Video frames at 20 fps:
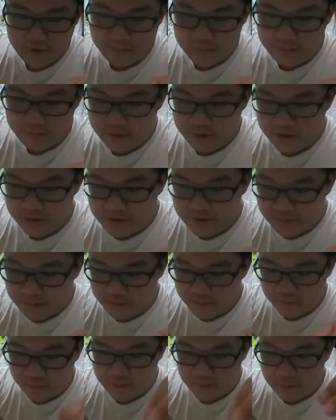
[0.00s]
because
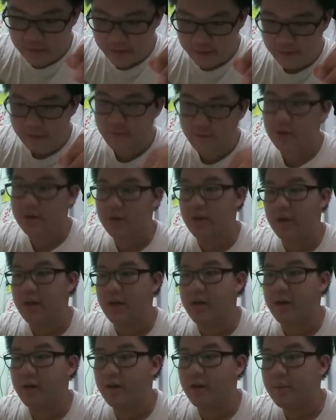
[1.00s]
what am I oh what the
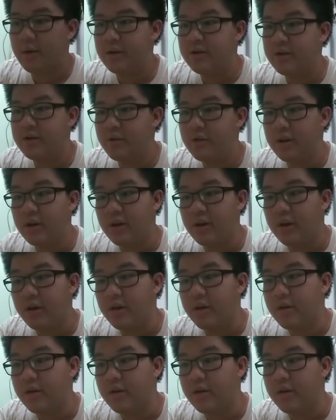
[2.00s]
hell am I doing here?